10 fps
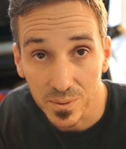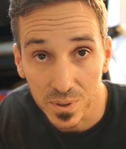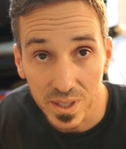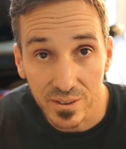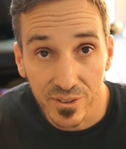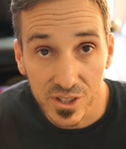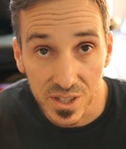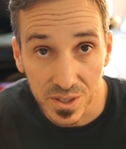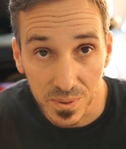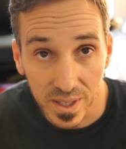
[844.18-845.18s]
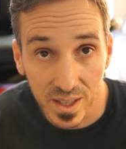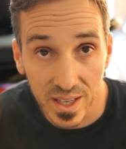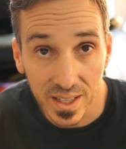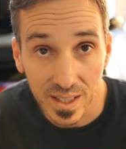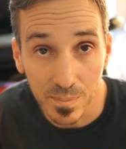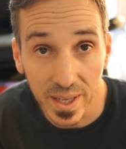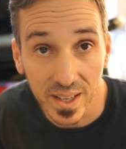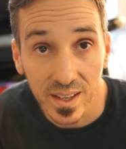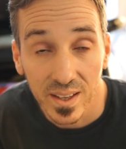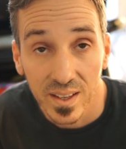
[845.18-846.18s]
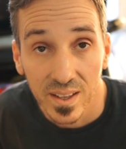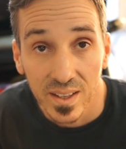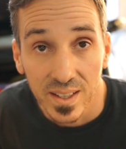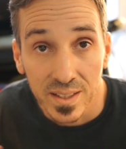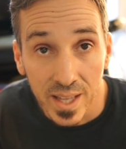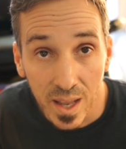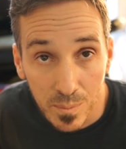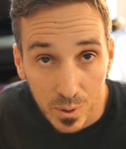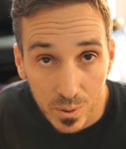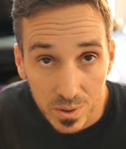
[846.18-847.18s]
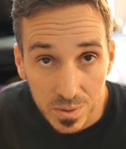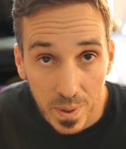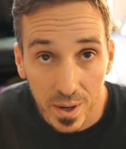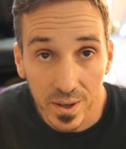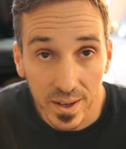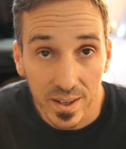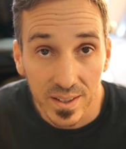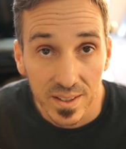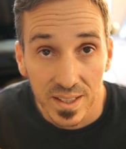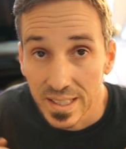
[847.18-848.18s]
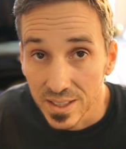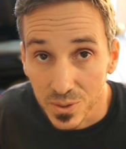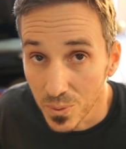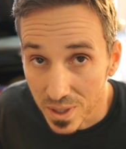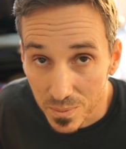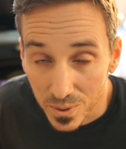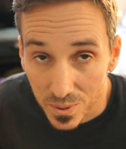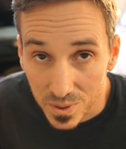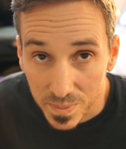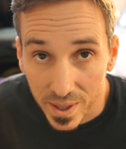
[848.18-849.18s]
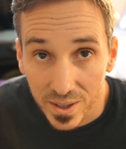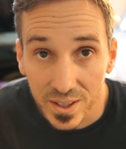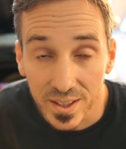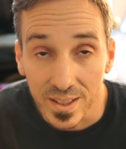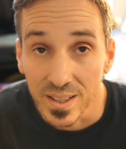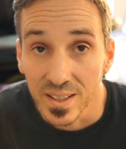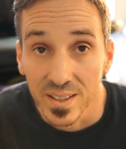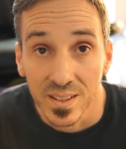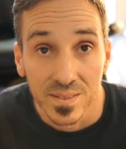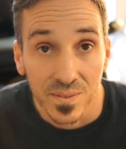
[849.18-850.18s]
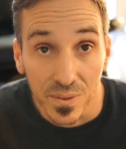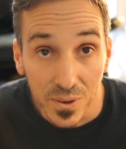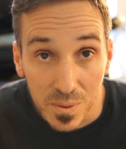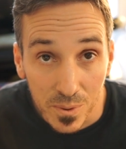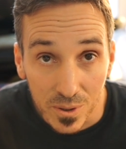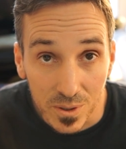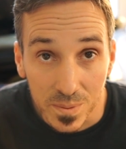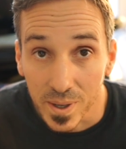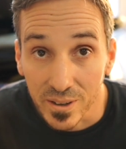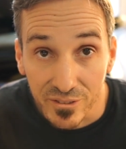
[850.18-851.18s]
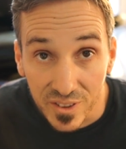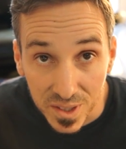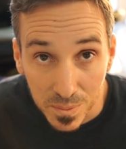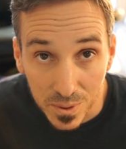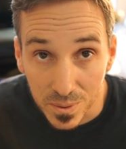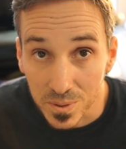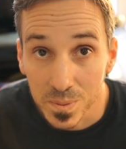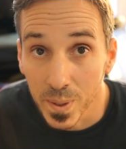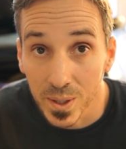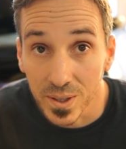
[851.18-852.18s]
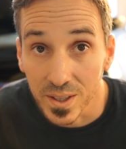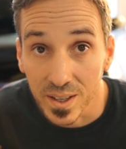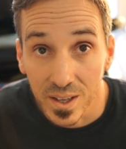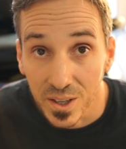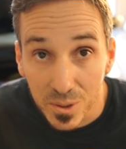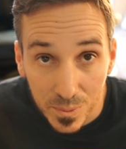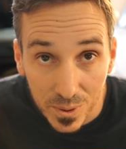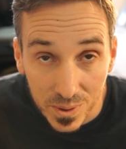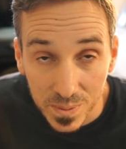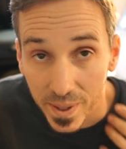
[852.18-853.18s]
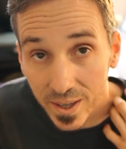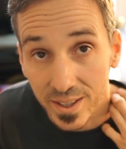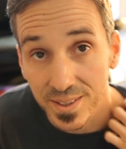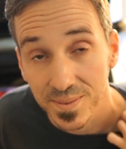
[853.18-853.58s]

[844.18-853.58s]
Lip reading: it really efficient to redline, I can make 10 more horsepower, 20 more horsepower, 30 more horsepower, 50 more horsepower, 100 more horsepower?